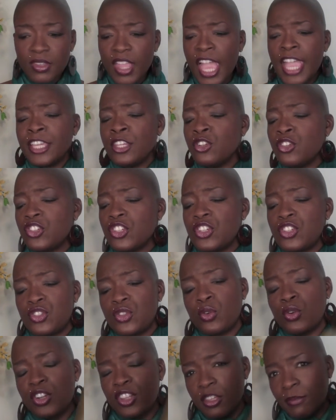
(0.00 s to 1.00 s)
I usually
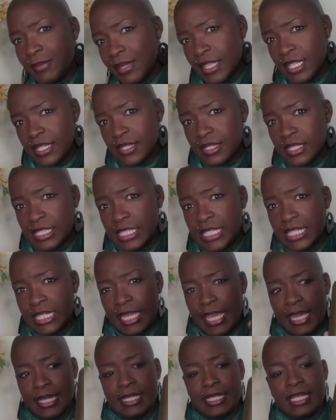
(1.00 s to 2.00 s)
store them in these clean
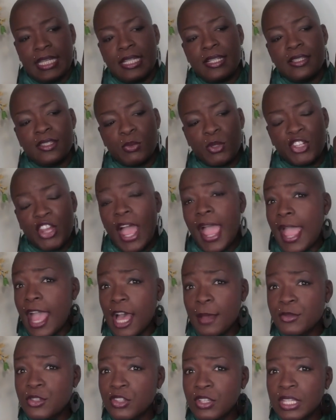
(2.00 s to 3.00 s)
canteens, which I
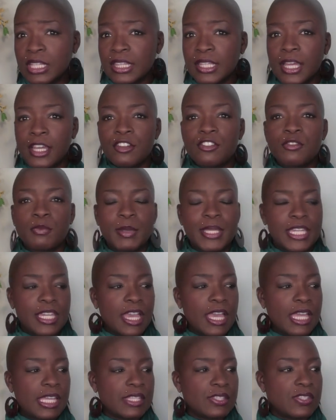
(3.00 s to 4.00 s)
absolutely love
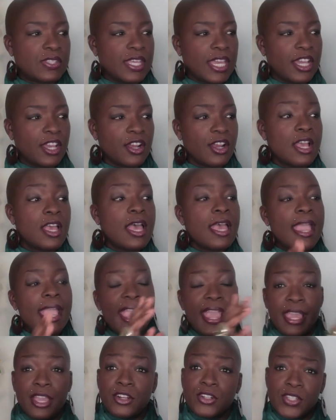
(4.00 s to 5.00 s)
because they're
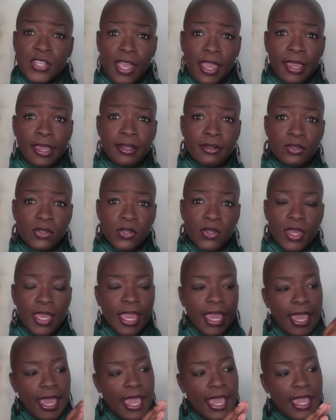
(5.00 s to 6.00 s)
airtight
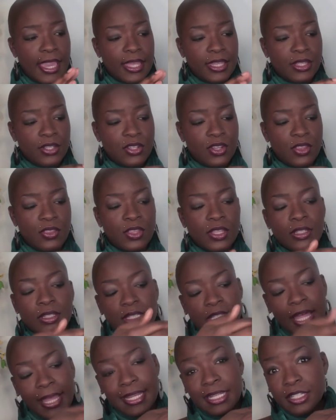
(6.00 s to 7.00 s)
and the
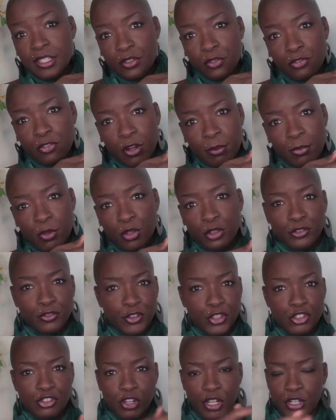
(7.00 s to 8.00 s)
light from the
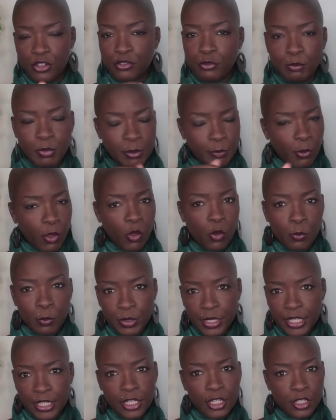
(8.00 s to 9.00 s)
refrigerator, from people
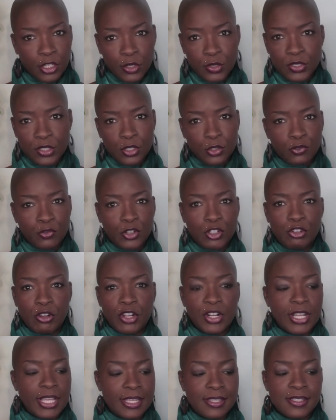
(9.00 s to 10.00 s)
opening and closing the
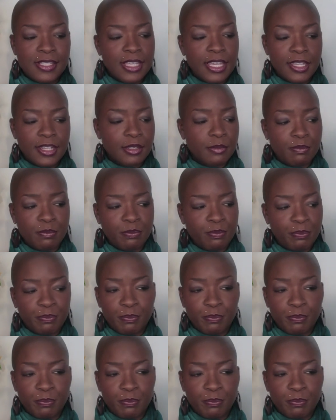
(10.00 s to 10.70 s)
refrigerator, isn't going to